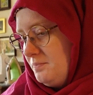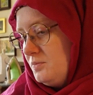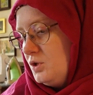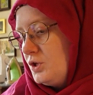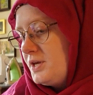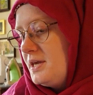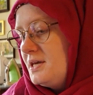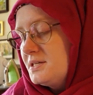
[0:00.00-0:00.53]

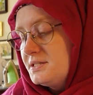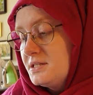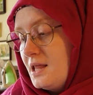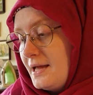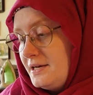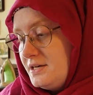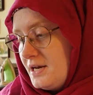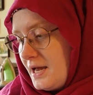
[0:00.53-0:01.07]
Looking at
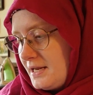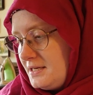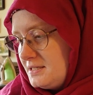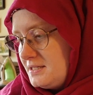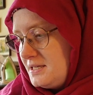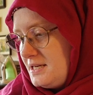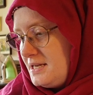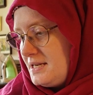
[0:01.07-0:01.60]
slide
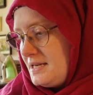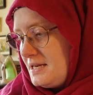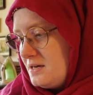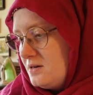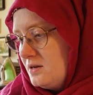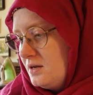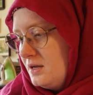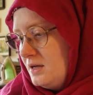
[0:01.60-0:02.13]
19,